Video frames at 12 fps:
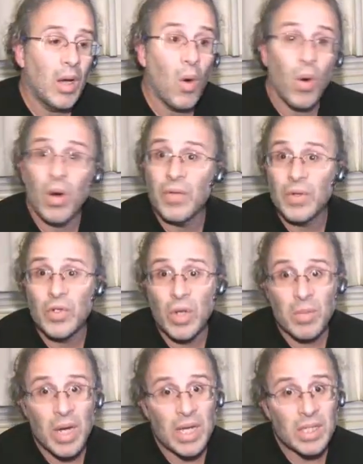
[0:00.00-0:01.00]
or if your
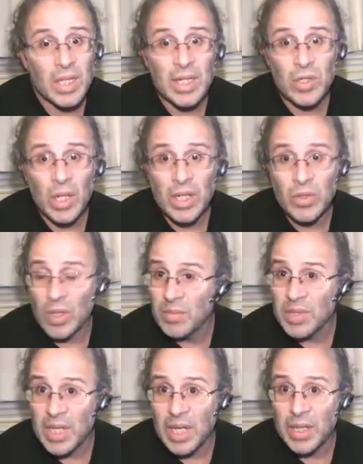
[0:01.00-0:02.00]
drummer has an electronic
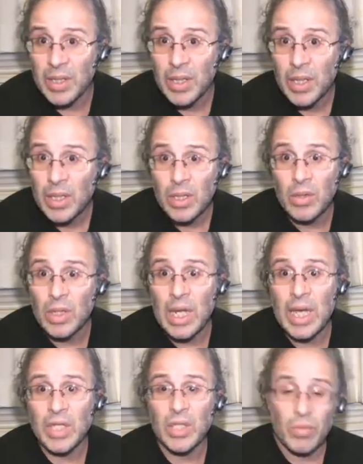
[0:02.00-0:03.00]
drum set, you could
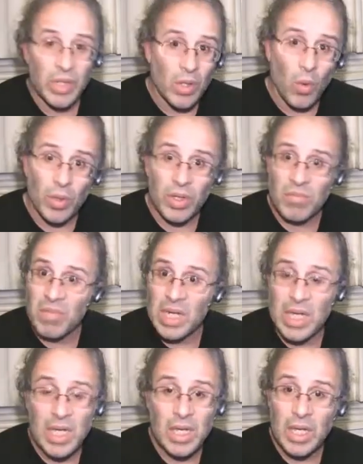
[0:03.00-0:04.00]
actually record the
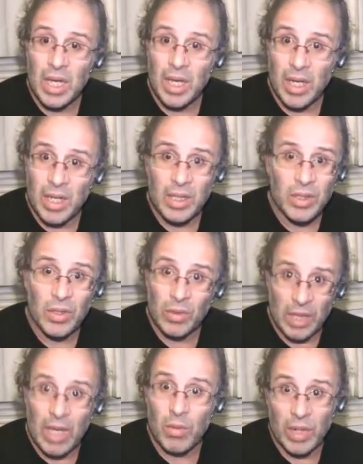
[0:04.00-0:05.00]
MIDI and
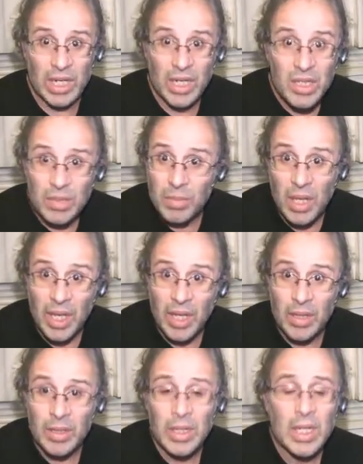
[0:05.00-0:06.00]
you'll get what he's playing.